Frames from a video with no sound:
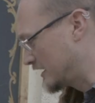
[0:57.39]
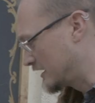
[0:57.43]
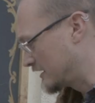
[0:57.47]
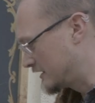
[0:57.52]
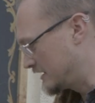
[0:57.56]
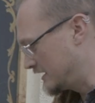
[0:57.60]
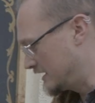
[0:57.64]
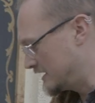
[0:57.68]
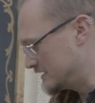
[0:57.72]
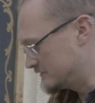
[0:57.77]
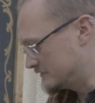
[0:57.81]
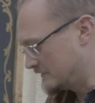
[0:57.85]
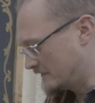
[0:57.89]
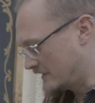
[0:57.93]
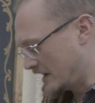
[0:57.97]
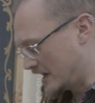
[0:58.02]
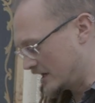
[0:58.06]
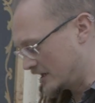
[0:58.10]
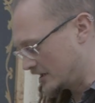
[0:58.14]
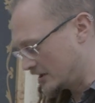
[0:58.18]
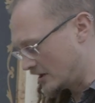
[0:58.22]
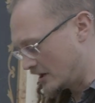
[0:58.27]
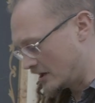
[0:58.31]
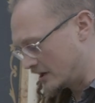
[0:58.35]
these we've
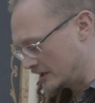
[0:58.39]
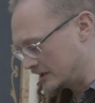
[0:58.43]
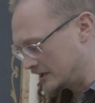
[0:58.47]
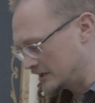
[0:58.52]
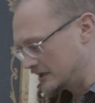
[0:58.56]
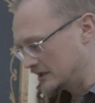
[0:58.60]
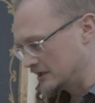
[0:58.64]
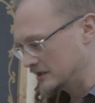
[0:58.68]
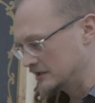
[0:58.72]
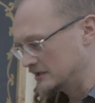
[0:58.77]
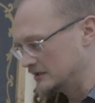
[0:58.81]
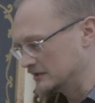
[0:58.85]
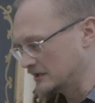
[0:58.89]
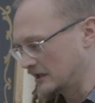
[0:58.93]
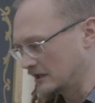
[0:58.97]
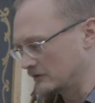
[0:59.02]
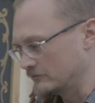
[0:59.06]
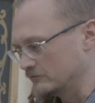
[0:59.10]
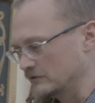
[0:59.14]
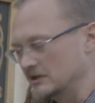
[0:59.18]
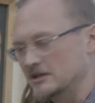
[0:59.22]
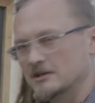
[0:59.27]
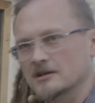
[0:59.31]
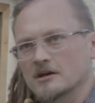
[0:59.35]
kind of gone in and
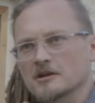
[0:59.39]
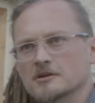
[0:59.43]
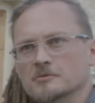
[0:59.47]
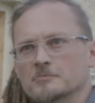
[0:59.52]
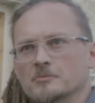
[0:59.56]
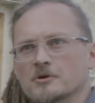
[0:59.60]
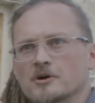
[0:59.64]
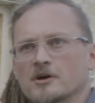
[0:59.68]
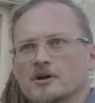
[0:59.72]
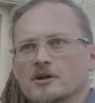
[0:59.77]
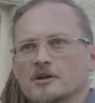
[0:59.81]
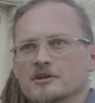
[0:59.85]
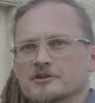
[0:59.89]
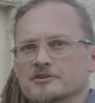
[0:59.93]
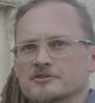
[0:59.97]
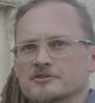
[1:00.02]
redone them all, and